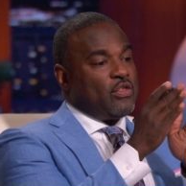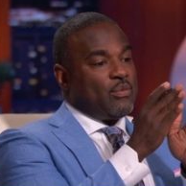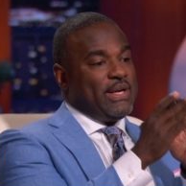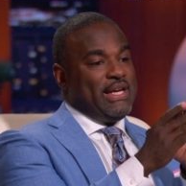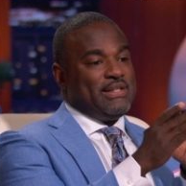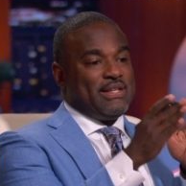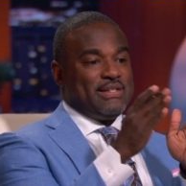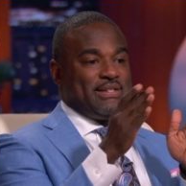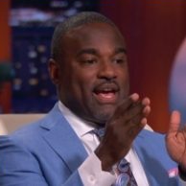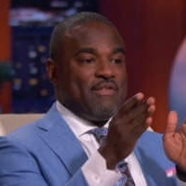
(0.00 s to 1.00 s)
three to
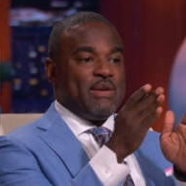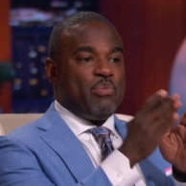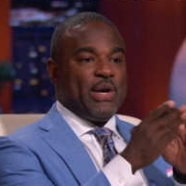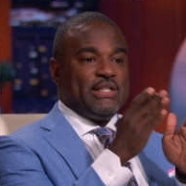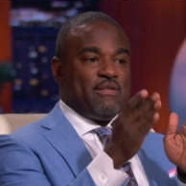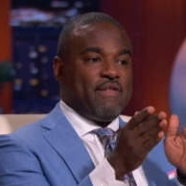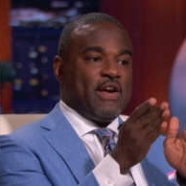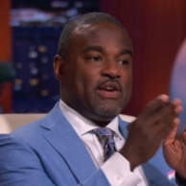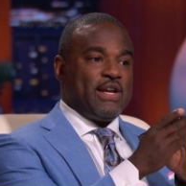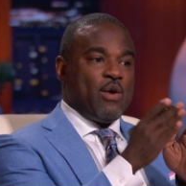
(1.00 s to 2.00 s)
seven points of
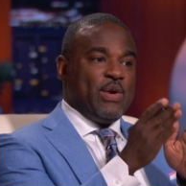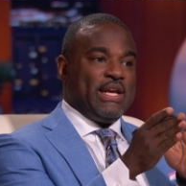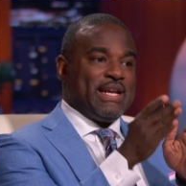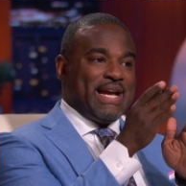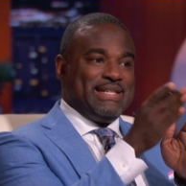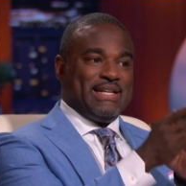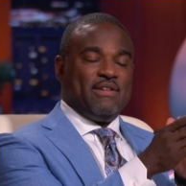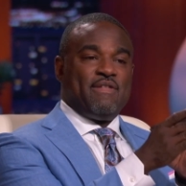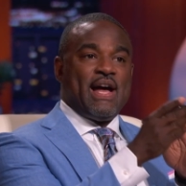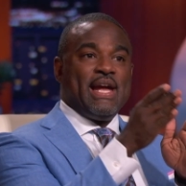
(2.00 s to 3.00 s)
failure that we can
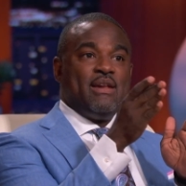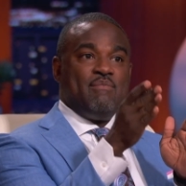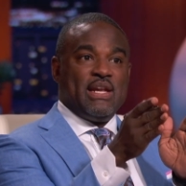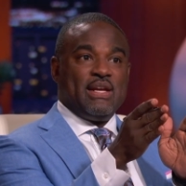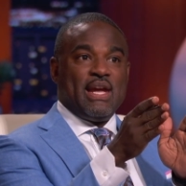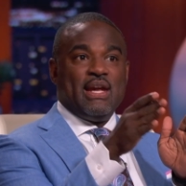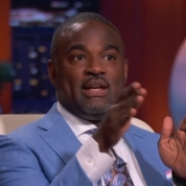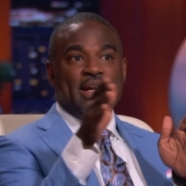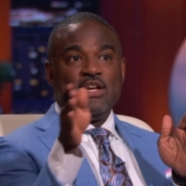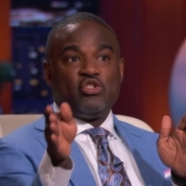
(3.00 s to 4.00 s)
identify and mitigate
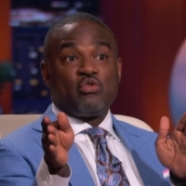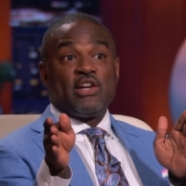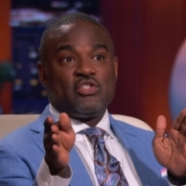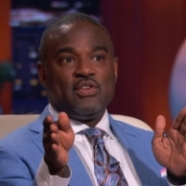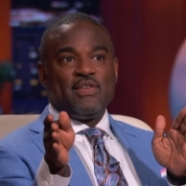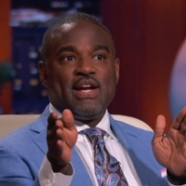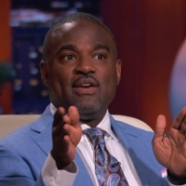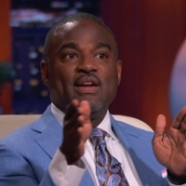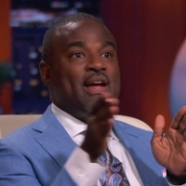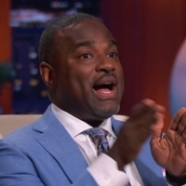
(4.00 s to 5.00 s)
and structure
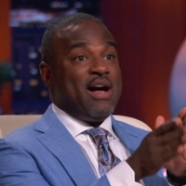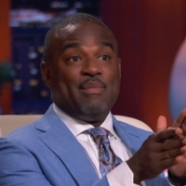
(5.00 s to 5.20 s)
around, I'm